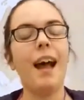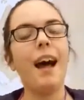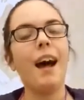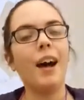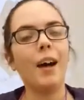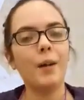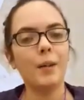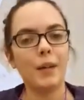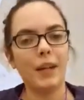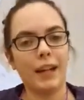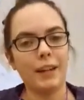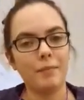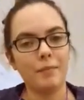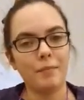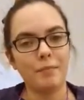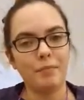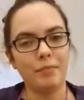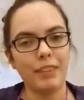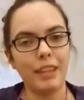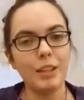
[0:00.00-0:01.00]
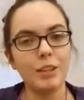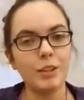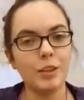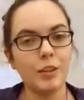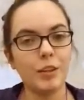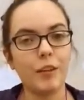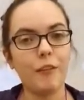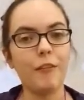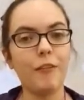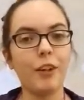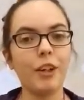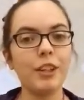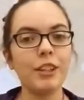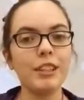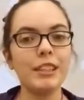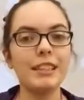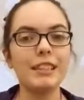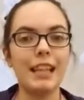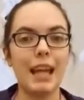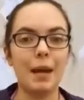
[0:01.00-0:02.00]
Okay, so the first
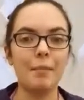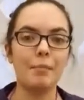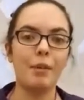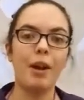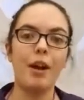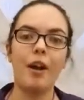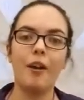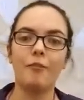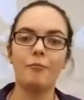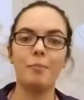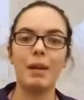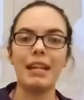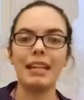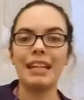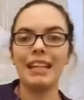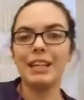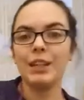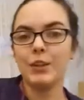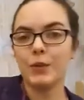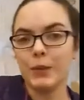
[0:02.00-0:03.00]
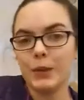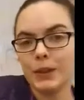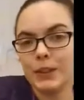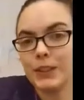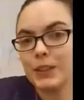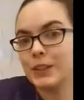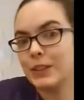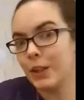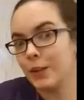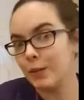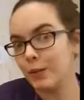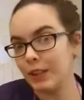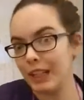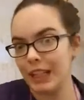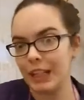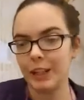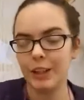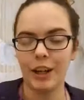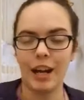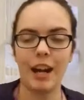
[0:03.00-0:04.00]
step of making your snowflake
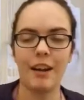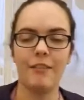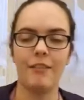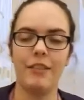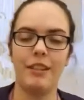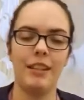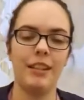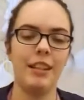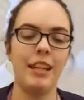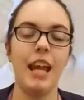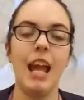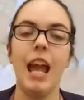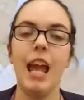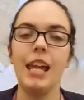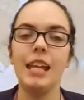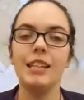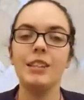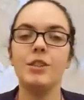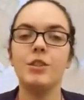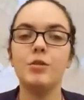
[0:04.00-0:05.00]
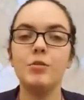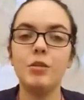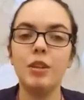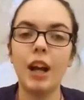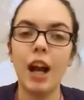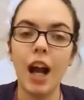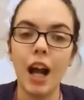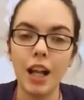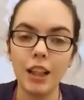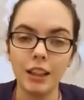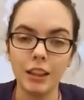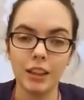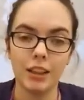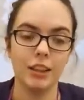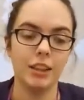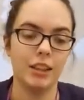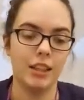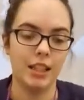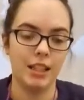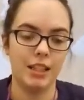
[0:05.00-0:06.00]
craft is to color
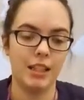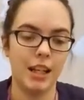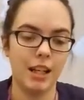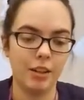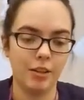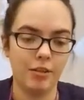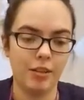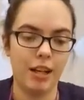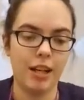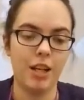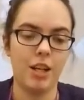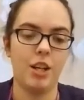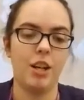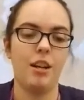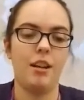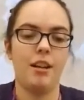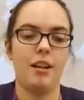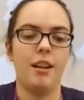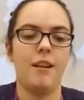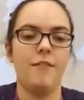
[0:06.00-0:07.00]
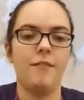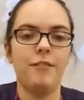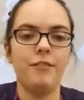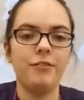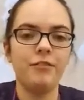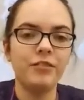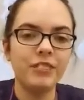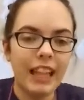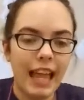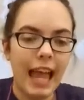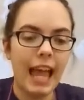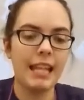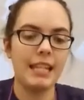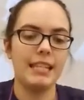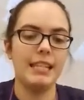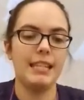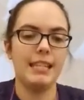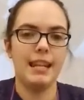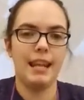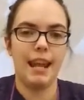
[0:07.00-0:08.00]
and decorate a
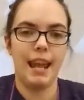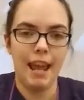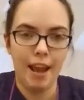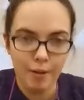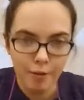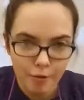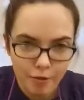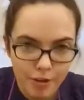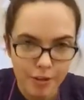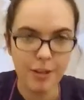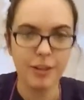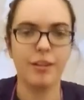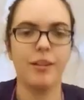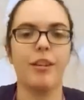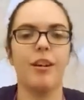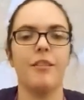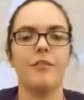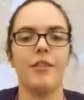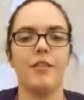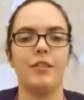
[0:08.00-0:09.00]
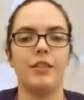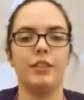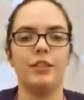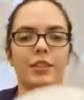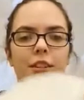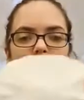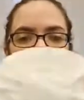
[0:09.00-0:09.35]
flattened out coffee filter.